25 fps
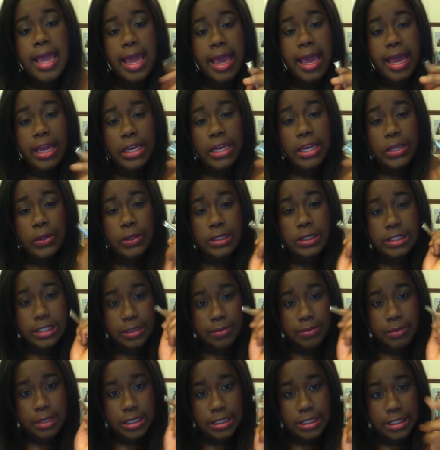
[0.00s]
and you'll
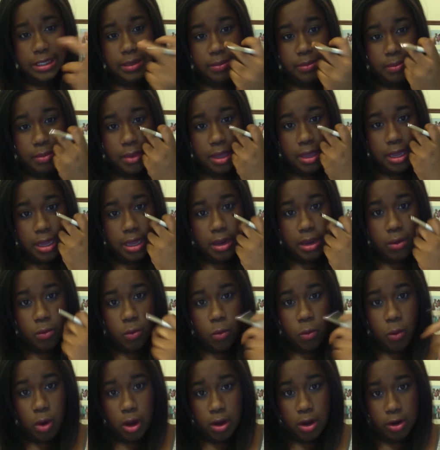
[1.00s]
dip the tip in
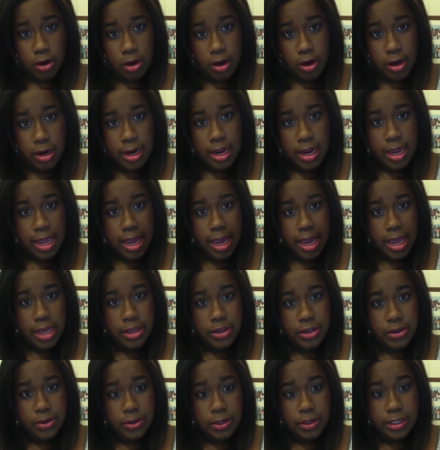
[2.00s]
water
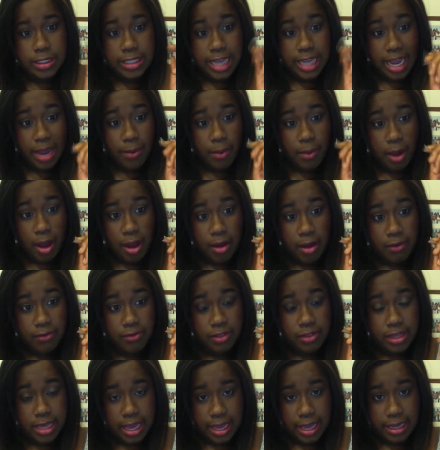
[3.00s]
and you'll dab off
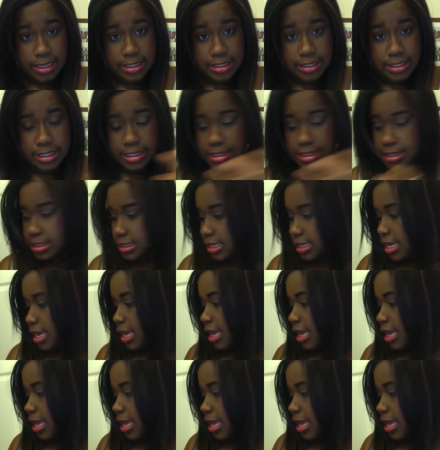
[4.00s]
the excess,